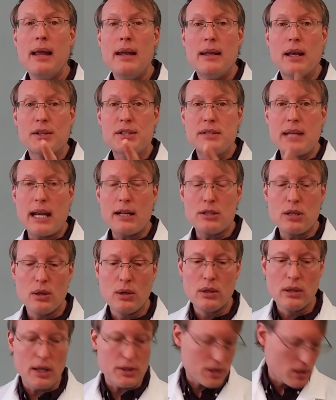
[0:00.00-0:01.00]
Now stay
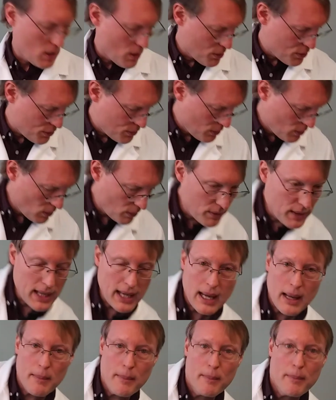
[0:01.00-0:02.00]
tuned. Let's go through
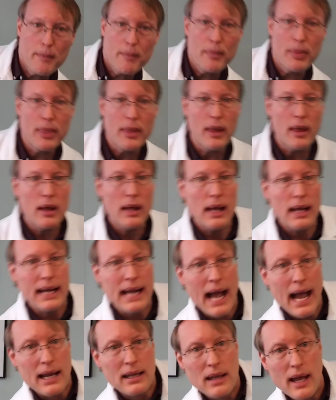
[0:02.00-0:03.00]
the
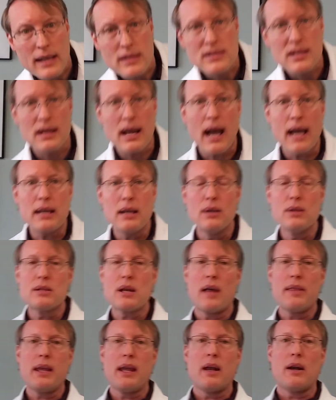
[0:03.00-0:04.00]
guidelines that I use
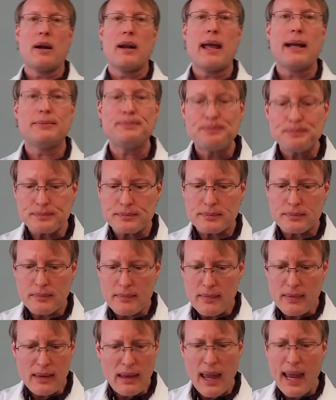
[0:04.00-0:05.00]
on the internet
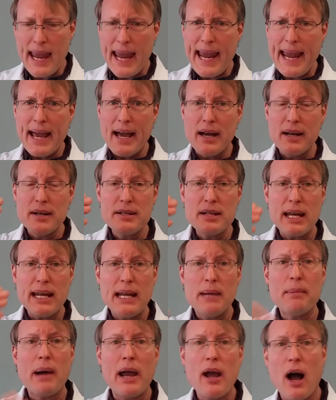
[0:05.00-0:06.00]
and
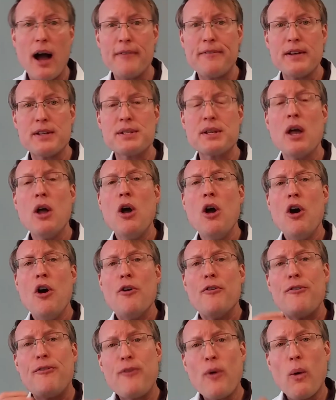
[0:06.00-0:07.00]
in my office
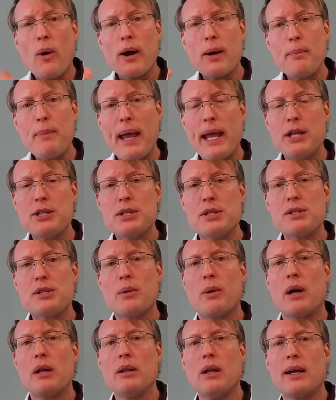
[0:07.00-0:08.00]
for patients who
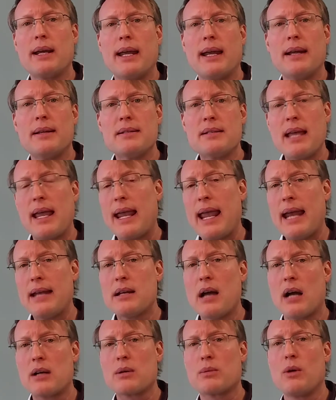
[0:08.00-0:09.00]
are looking and saying, hey,
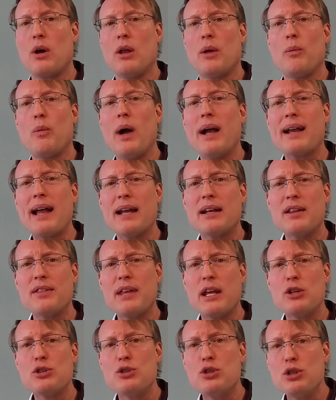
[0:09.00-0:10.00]
Dr. Rolland, what kind of
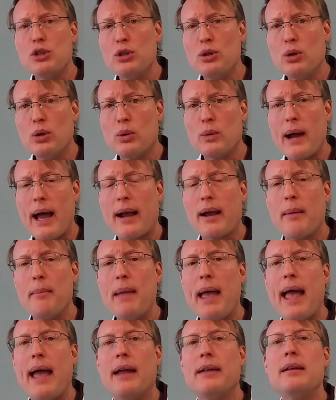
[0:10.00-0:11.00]
things do you
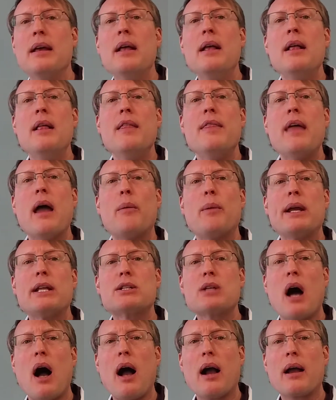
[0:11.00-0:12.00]
recommend that we
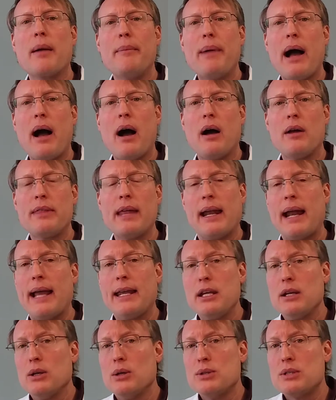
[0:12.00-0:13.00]
talk about, that
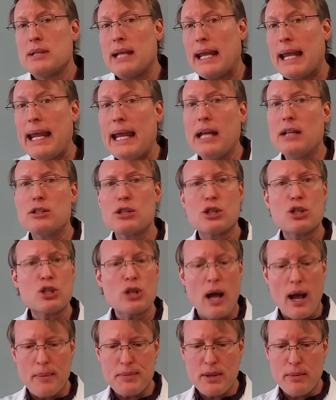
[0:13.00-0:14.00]
I use to eat, to
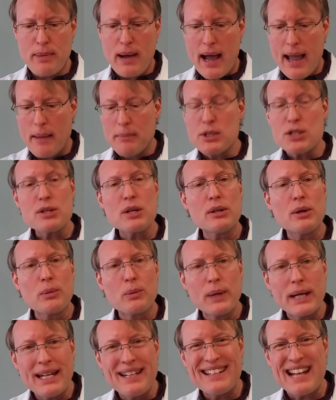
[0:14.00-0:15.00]
shop, to buy? I'm just going to
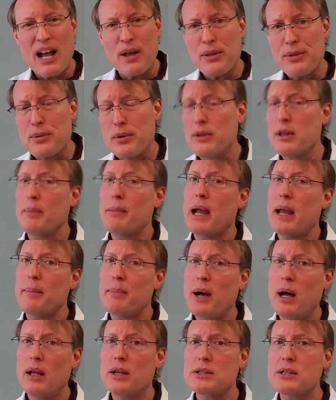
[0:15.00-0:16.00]
read down through them. I
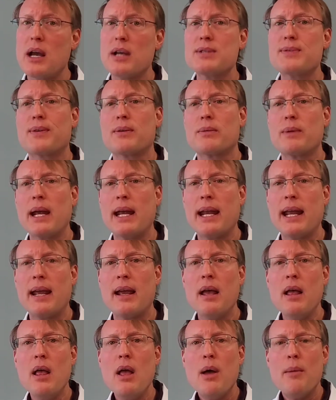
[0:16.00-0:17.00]
apologize for reading,
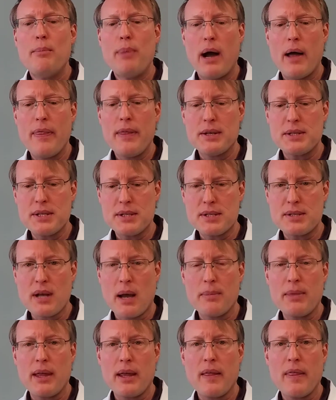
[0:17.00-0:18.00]
but this is
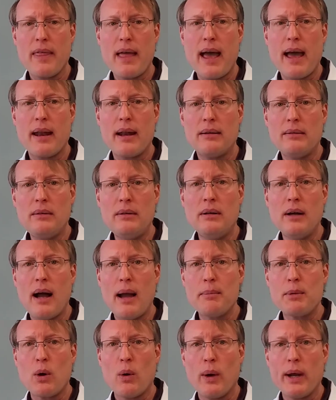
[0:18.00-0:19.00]
something that
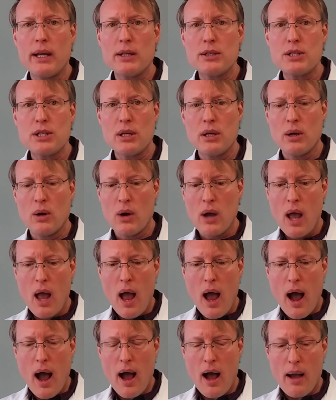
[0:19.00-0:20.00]
I'm going to
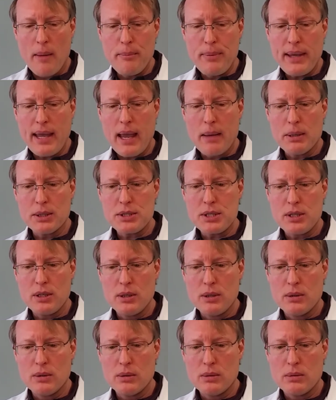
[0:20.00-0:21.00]
be able
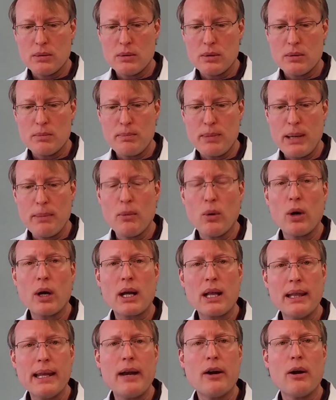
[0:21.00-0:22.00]
to be more
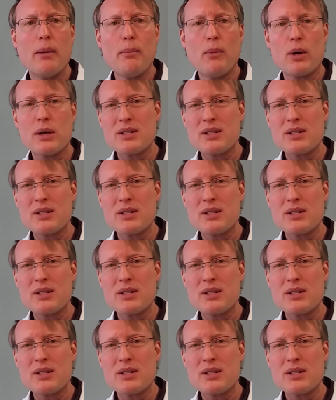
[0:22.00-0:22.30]
clear and more